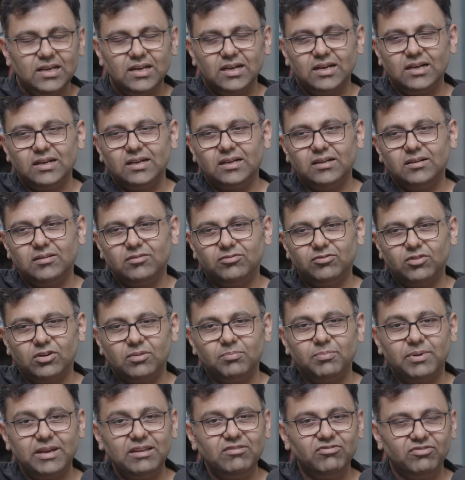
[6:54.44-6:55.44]
uh, for
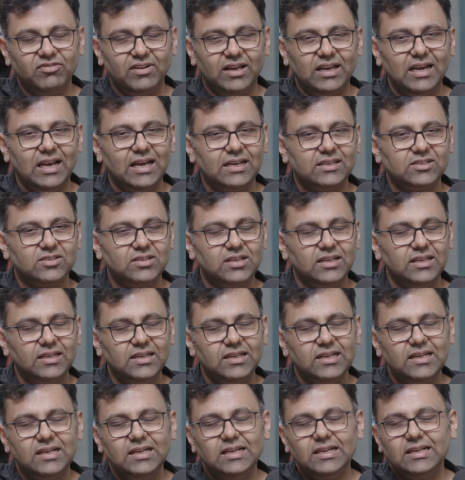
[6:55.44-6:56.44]
a brief while, actually.
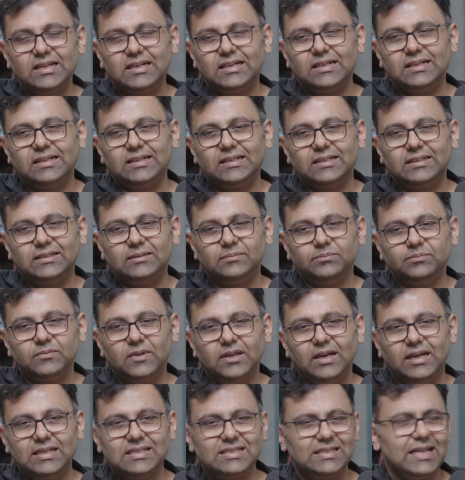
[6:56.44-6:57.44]
Um,
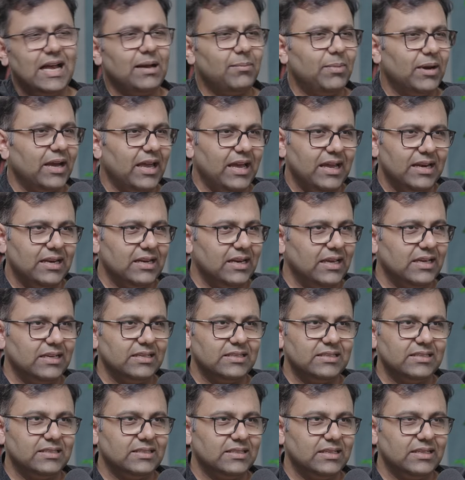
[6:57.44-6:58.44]
and Snap again
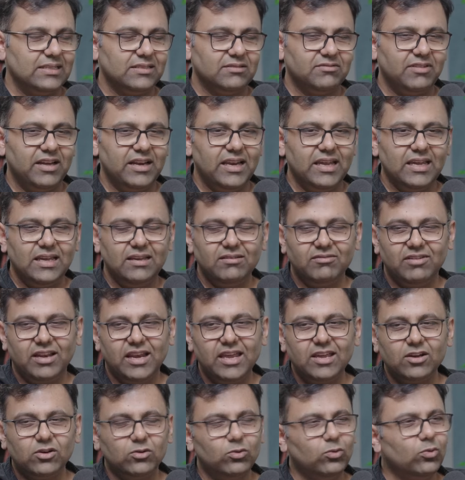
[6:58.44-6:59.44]
is is a very
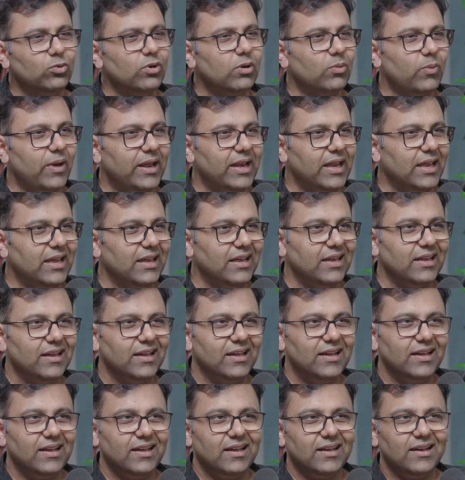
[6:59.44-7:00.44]
very cool, very
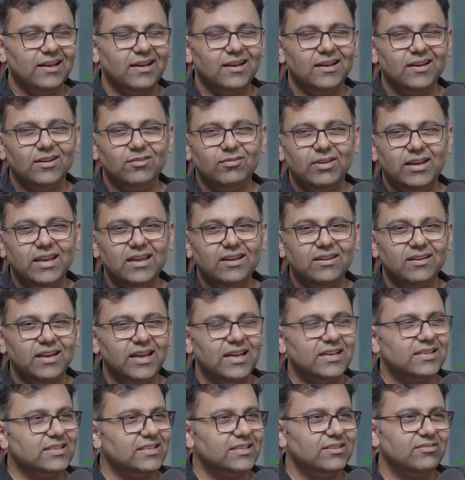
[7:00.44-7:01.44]
uh, very
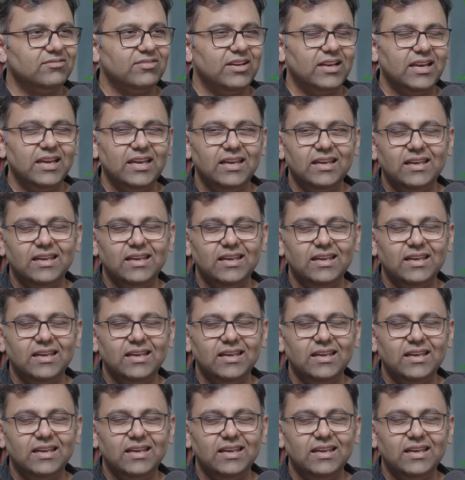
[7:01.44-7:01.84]
creative, very